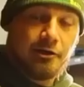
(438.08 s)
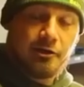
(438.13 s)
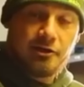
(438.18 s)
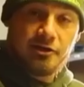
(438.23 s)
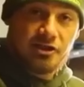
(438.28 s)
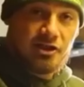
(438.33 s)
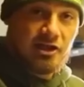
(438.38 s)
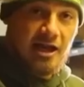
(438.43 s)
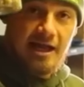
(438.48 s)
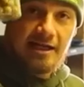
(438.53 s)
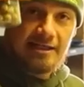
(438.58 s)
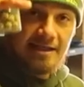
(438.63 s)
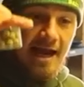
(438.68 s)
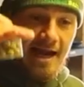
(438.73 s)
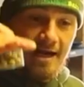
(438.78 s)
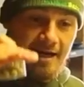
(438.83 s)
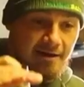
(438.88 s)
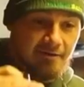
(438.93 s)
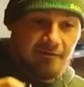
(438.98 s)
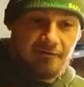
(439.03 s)
you can select
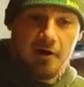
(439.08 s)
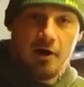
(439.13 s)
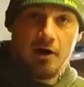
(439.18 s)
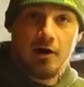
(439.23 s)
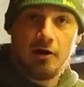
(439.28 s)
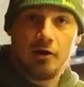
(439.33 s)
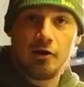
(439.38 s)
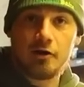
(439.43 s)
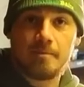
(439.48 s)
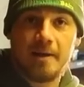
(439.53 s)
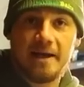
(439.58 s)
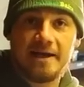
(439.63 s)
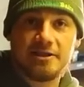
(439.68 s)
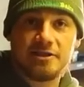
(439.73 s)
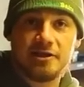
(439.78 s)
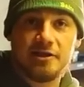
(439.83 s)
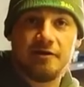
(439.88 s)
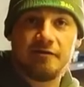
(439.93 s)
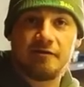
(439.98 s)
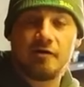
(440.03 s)
any of our hook
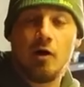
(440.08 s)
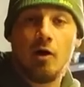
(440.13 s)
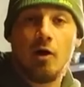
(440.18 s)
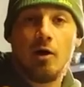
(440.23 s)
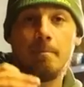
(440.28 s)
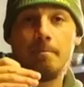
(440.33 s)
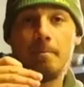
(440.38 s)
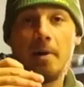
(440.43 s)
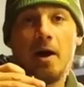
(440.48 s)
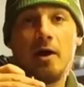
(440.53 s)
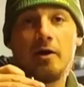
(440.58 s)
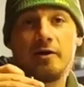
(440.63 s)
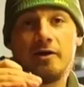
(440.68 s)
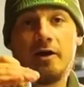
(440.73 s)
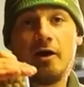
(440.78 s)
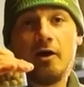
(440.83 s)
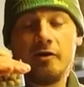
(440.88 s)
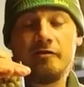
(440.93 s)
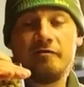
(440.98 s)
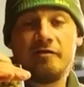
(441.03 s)
baits that you've got, bar
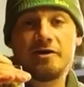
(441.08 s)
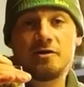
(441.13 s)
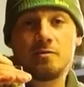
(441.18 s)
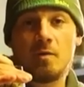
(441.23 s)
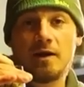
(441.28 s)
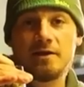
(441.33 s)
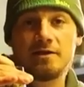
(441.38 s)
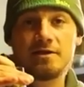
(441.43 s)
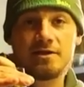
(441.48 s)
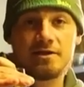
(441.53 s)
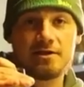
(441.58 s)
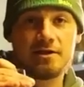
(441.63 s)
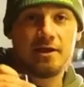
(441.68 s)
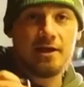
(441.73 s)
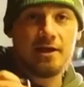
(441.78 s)
the high-vis ones.